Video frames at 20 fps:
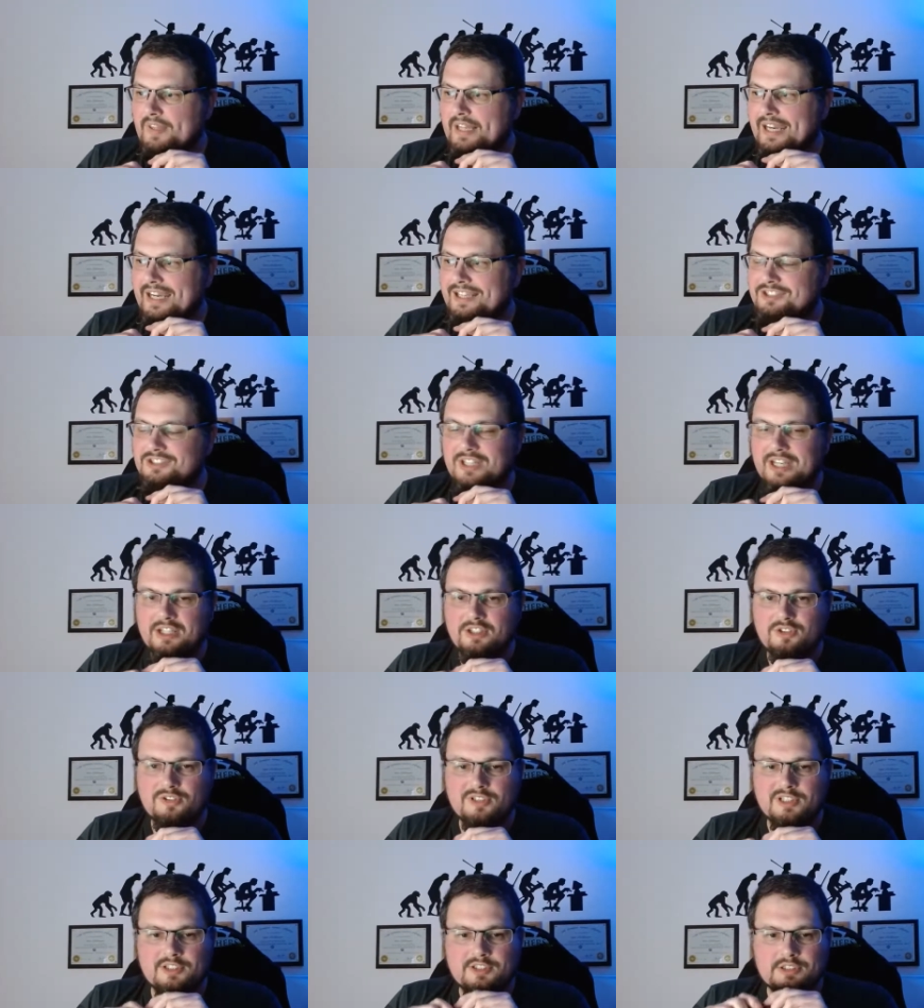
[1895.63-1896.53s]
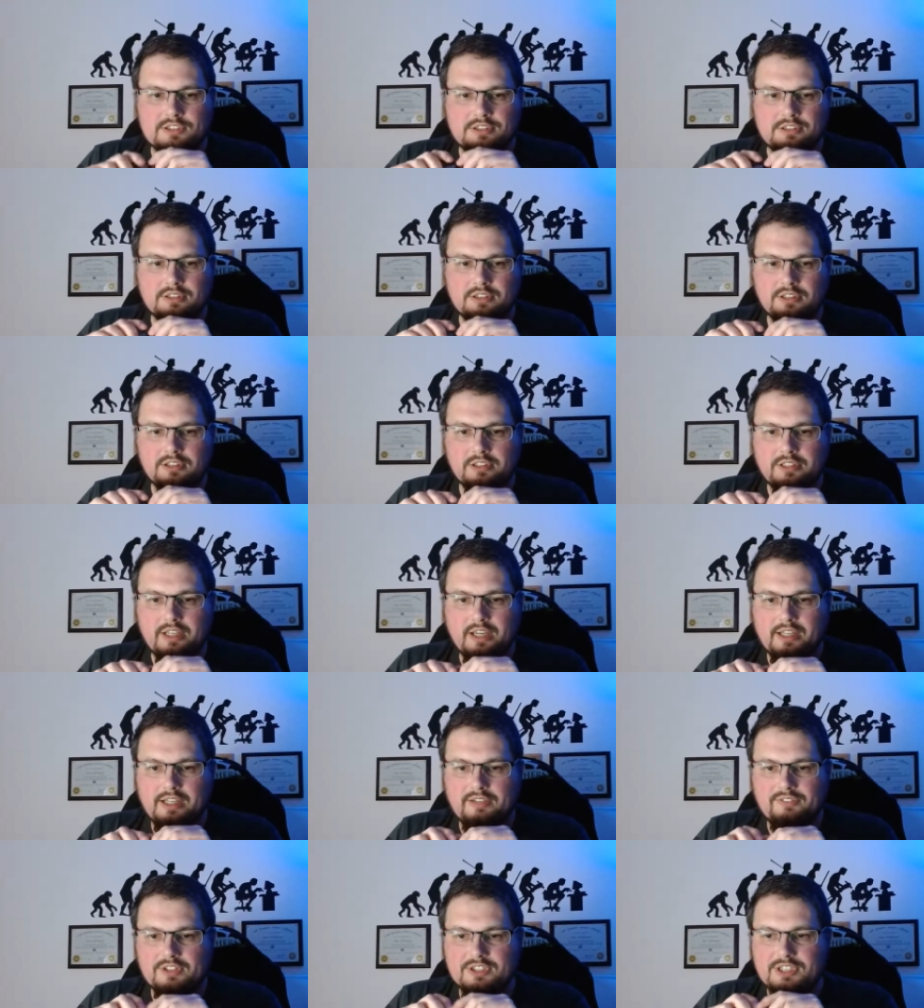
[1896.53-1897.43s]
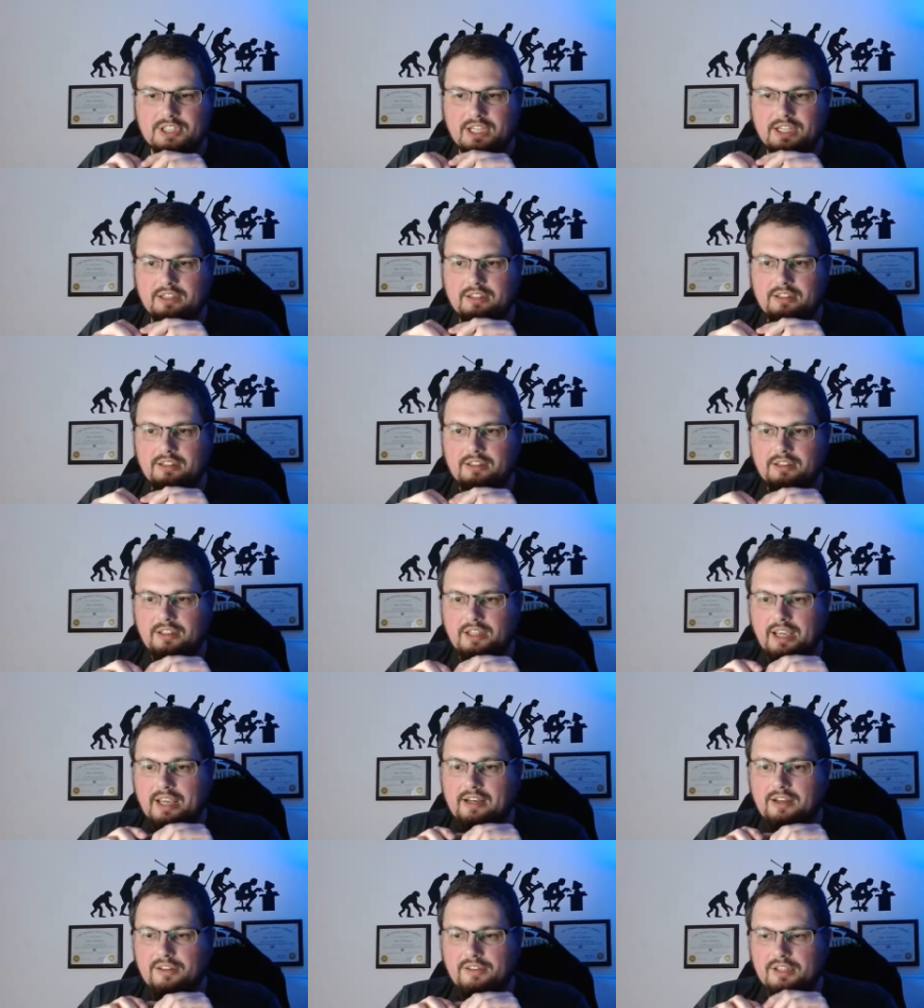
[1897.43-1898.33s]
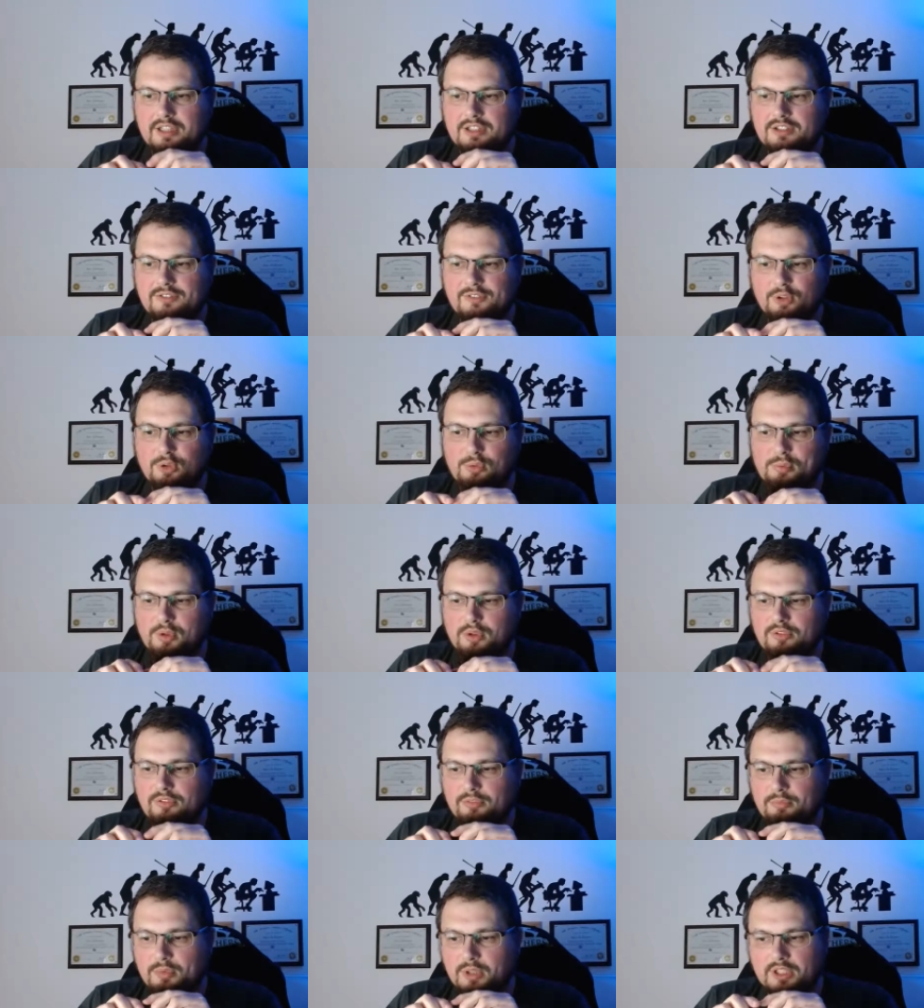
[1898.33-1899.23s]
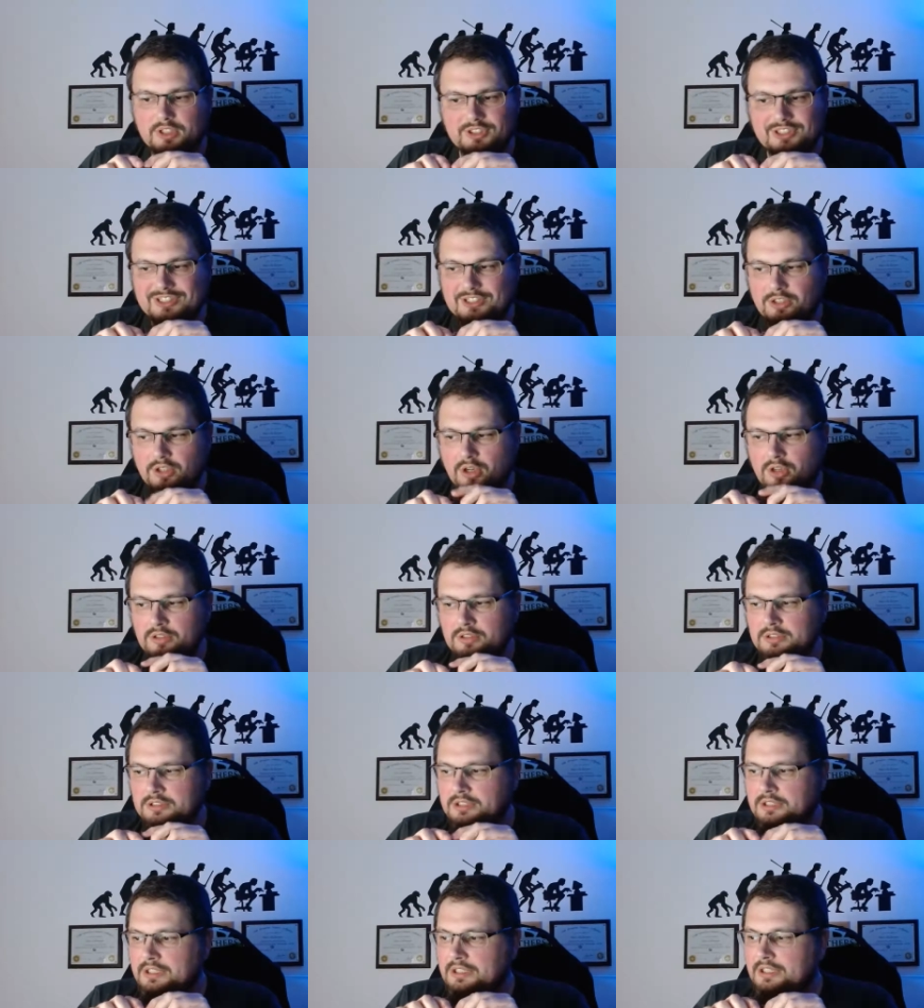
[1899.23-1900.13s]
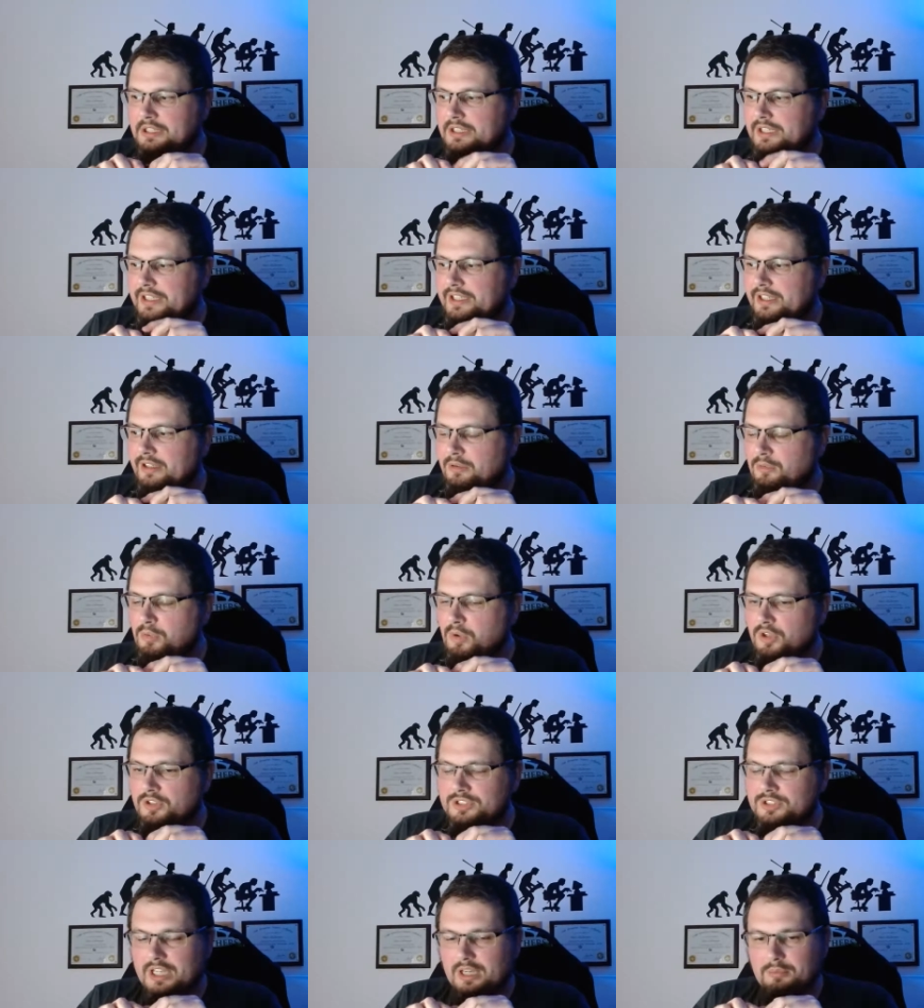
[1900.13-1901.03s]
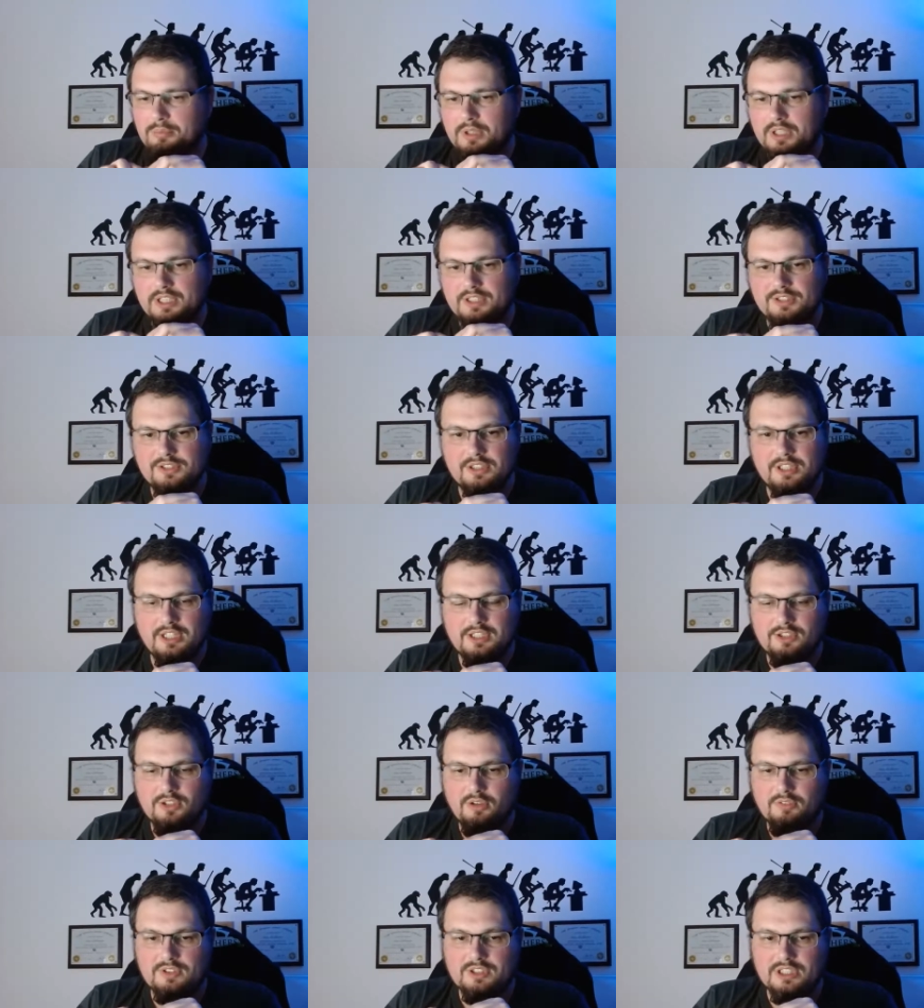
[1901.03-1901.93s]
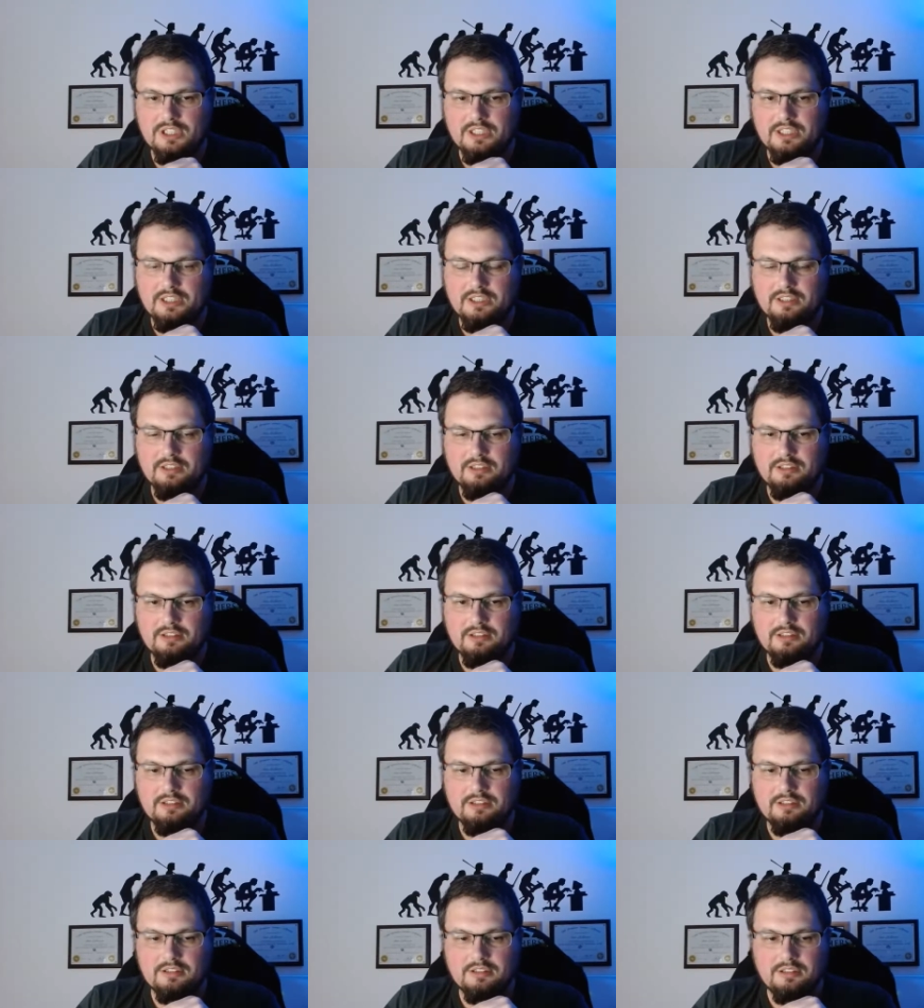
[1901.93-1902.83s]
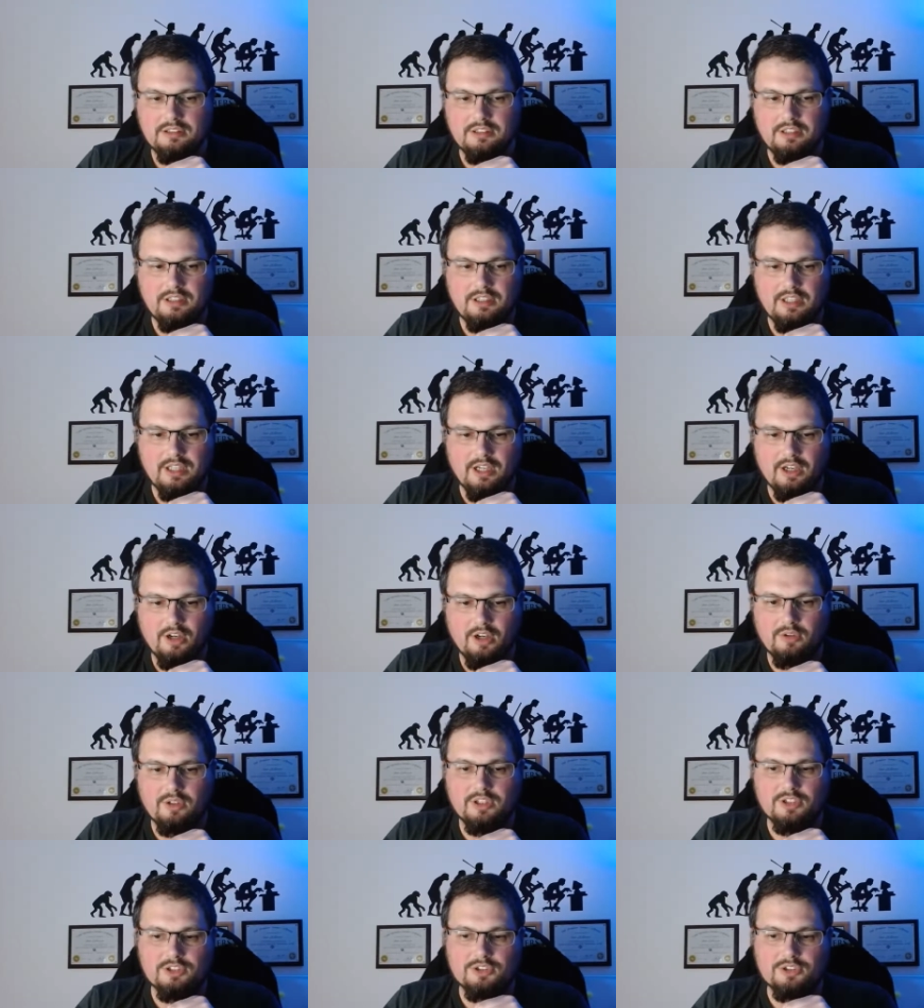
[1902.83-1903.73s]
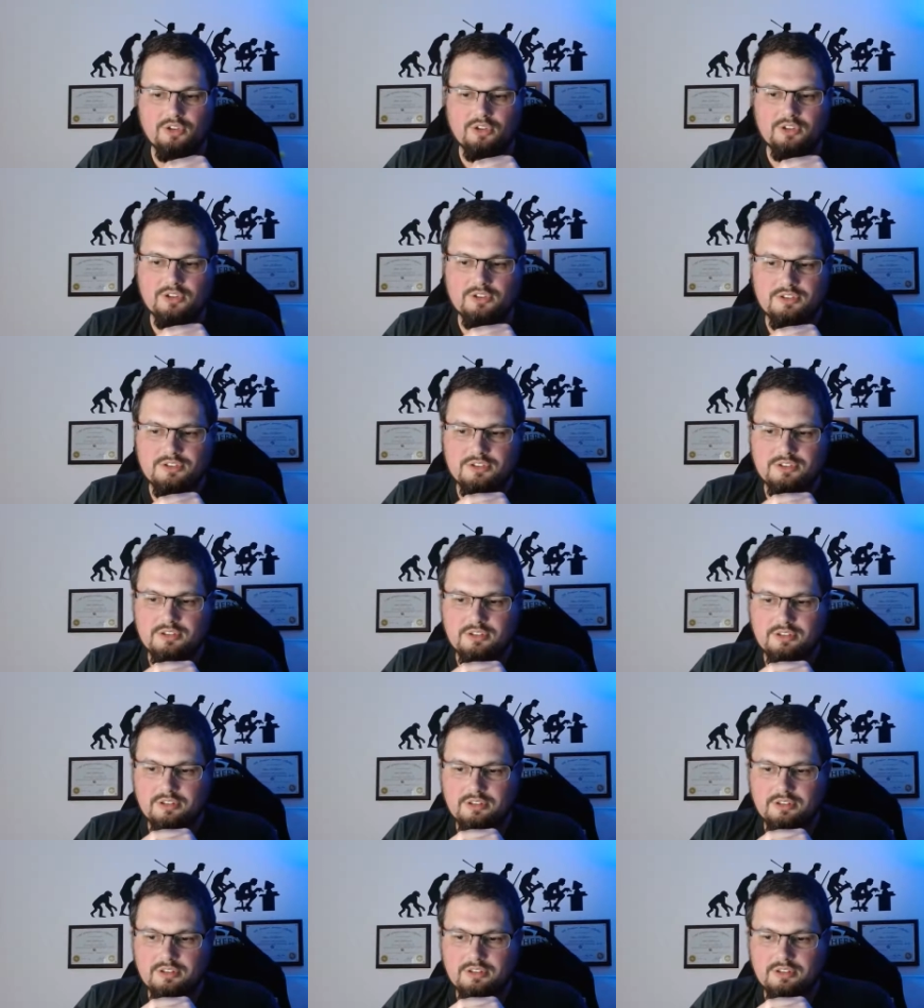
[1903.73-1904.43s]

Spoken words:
as dangerous. I never say anything is foolproof, because it's not. WhatsApp is obviously only as good as